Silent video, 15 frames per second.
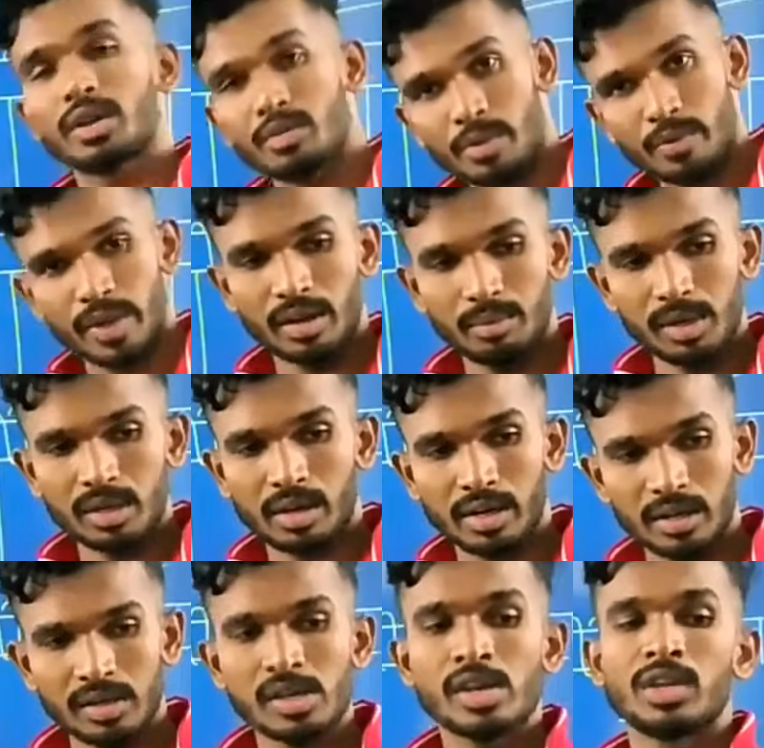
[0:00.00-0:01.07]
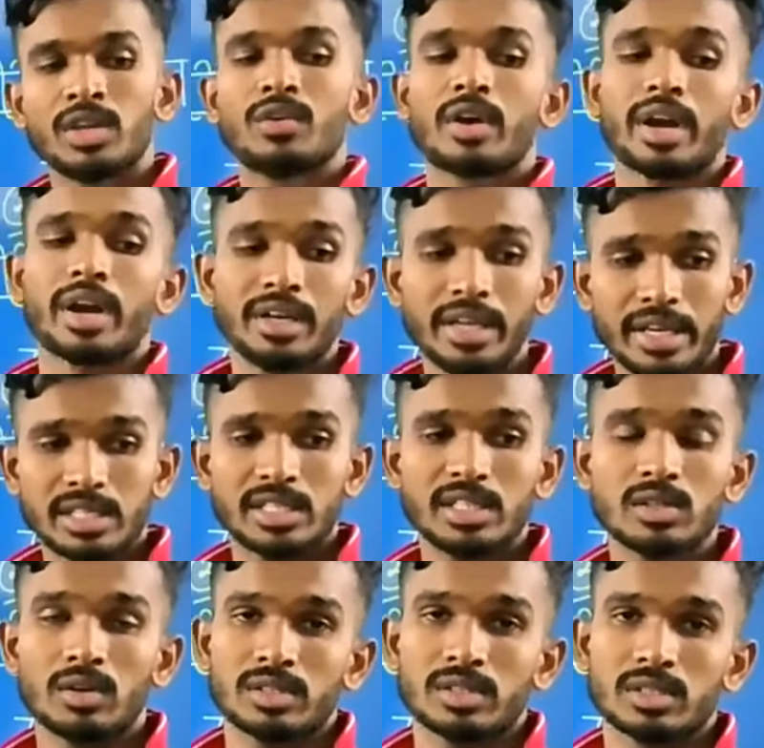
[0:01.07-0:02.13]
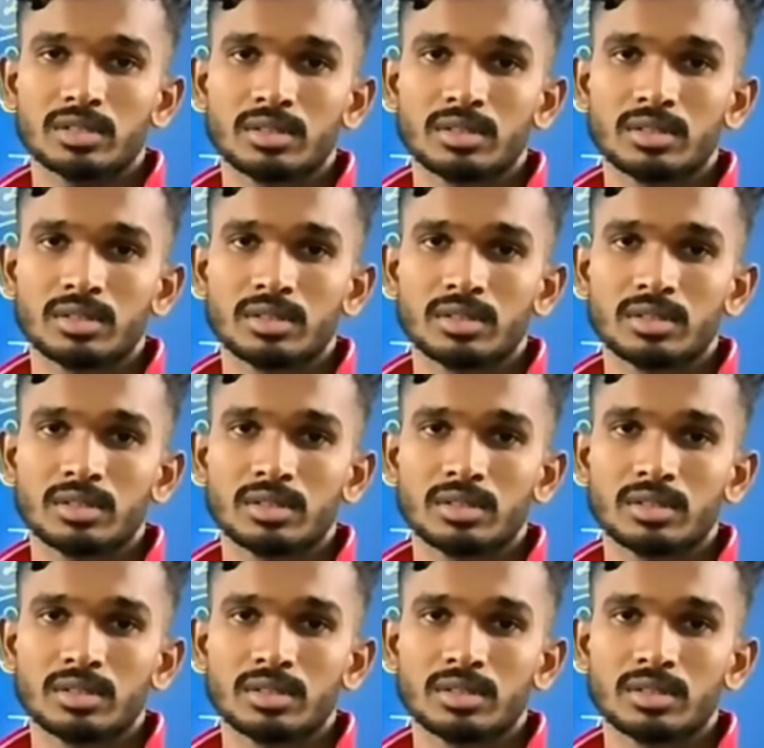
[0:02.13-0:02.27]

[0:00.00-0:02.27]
variable current? You connect a AC source.